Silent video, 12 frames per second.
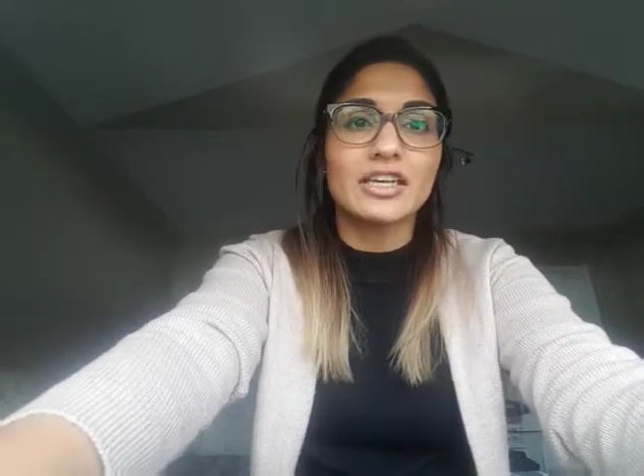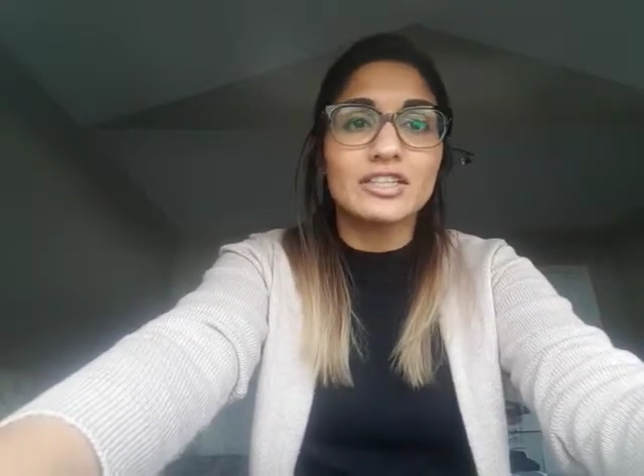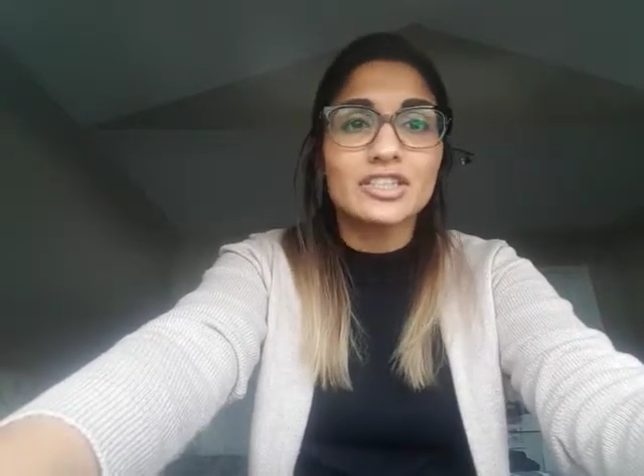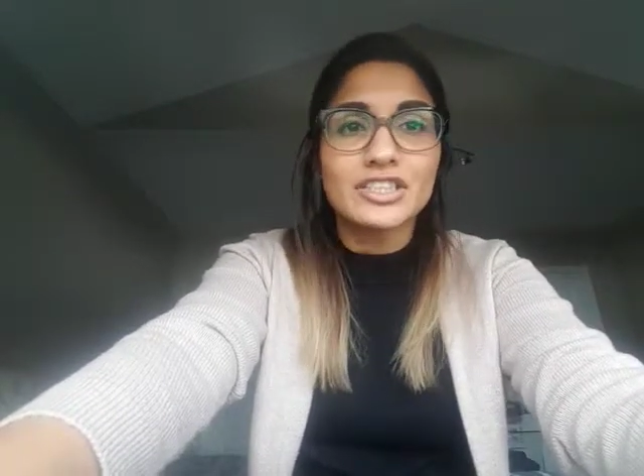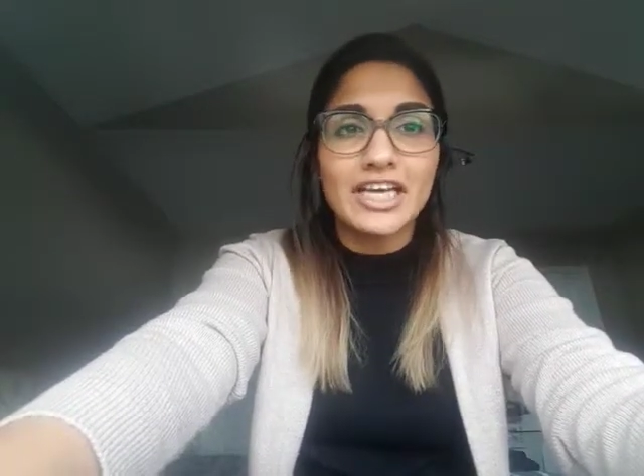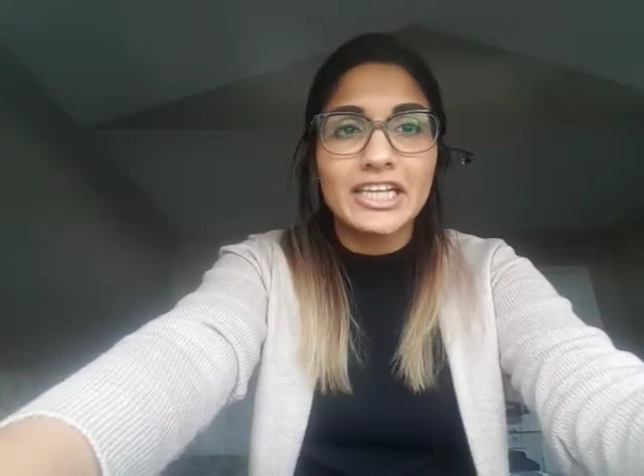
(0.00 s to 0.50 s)

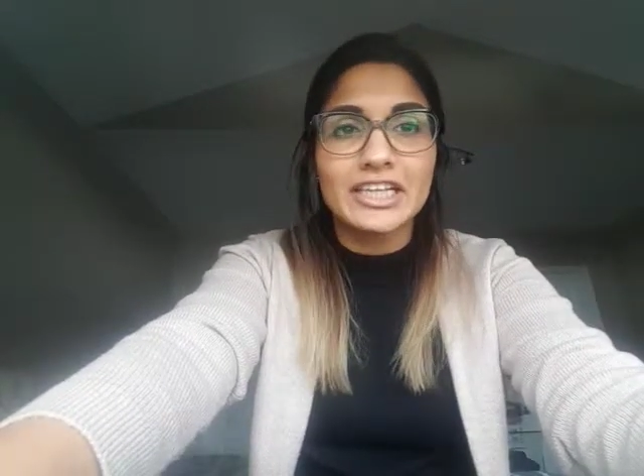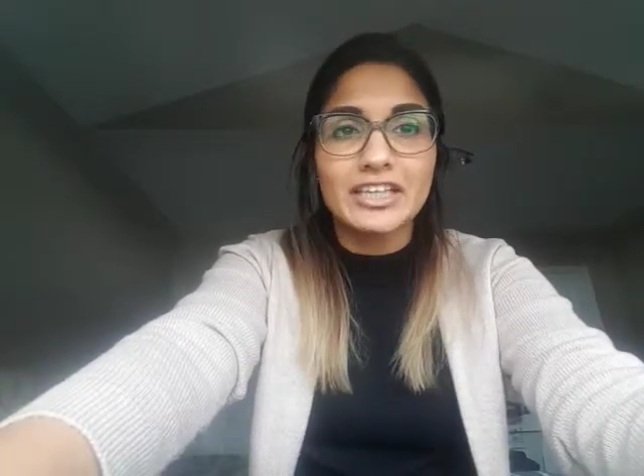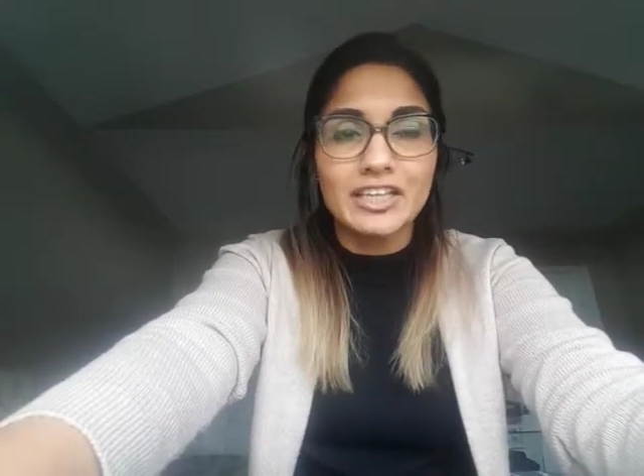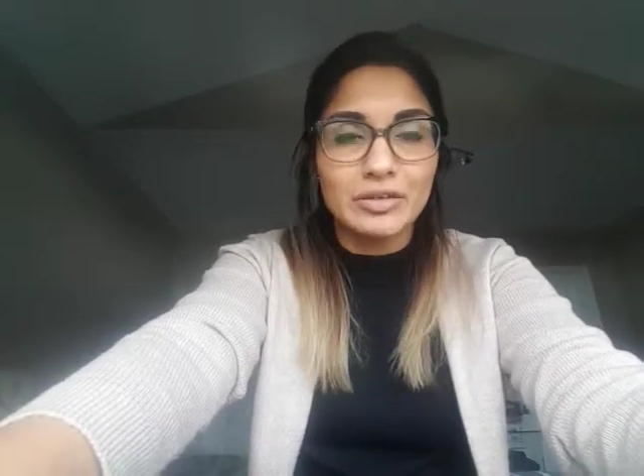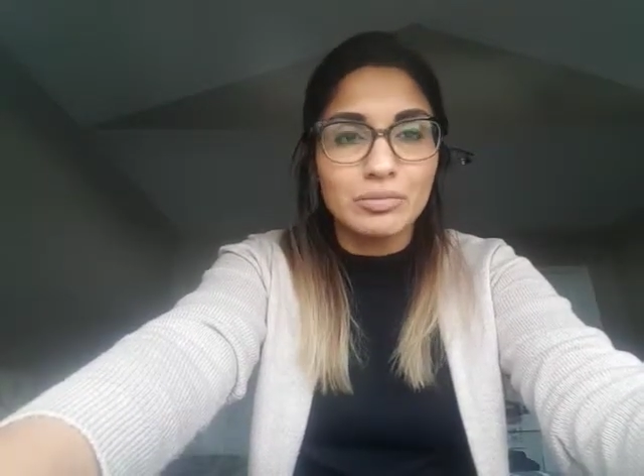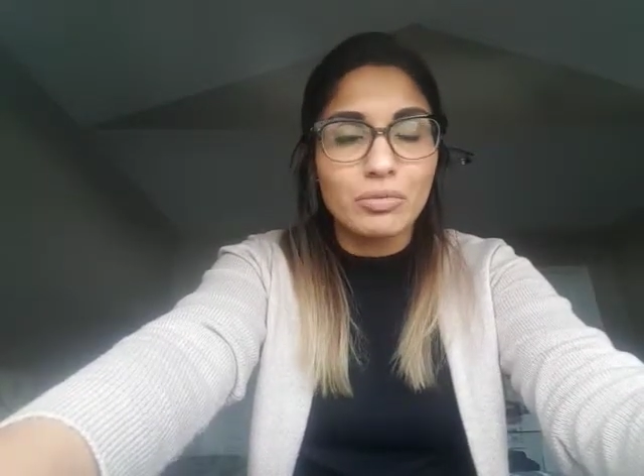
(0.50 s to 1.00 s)
understanding
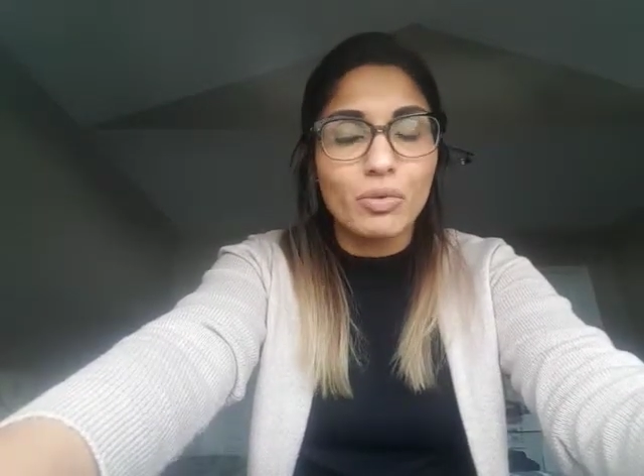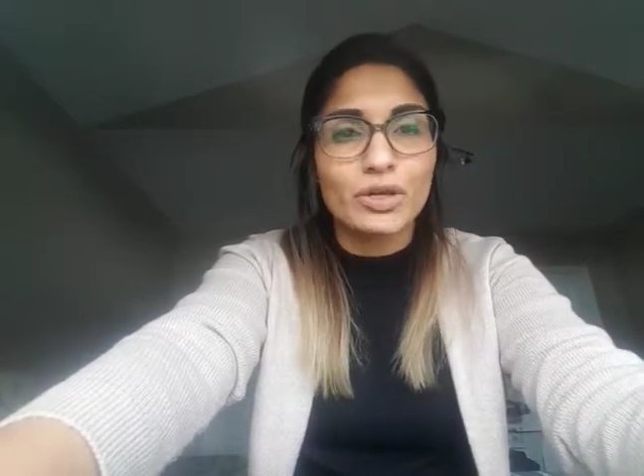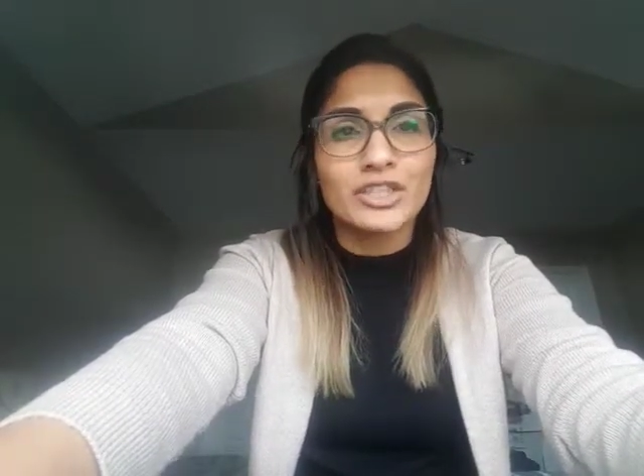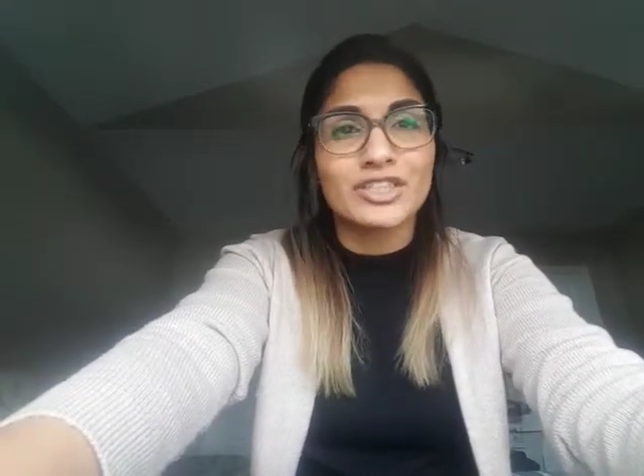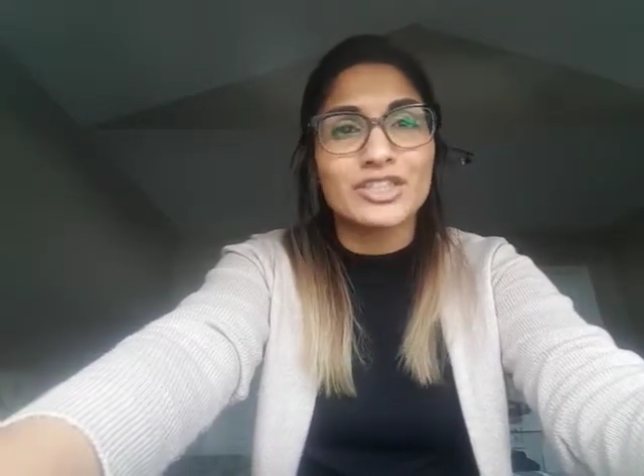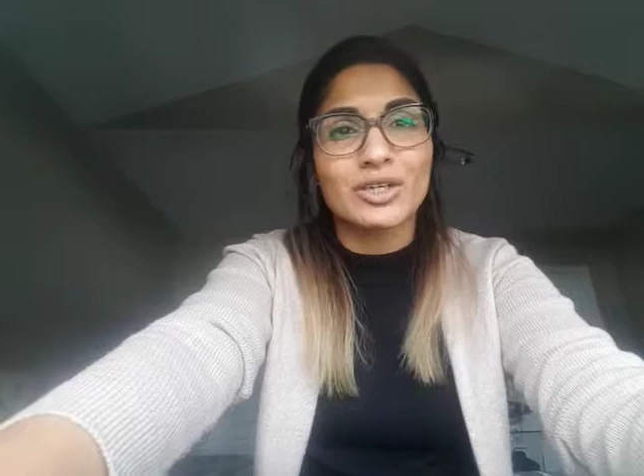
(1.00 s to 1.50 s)
the
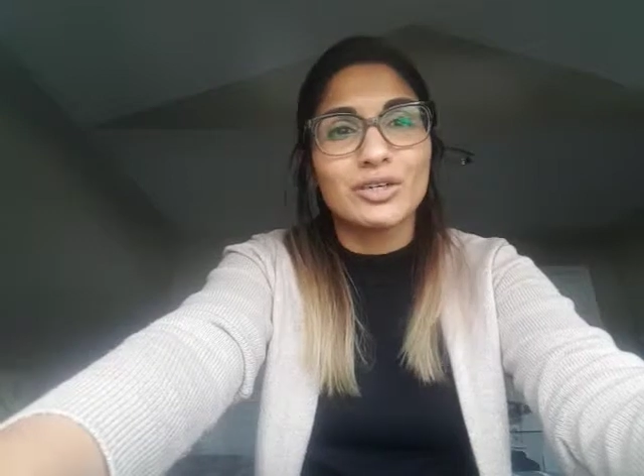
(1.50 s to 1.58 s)
importance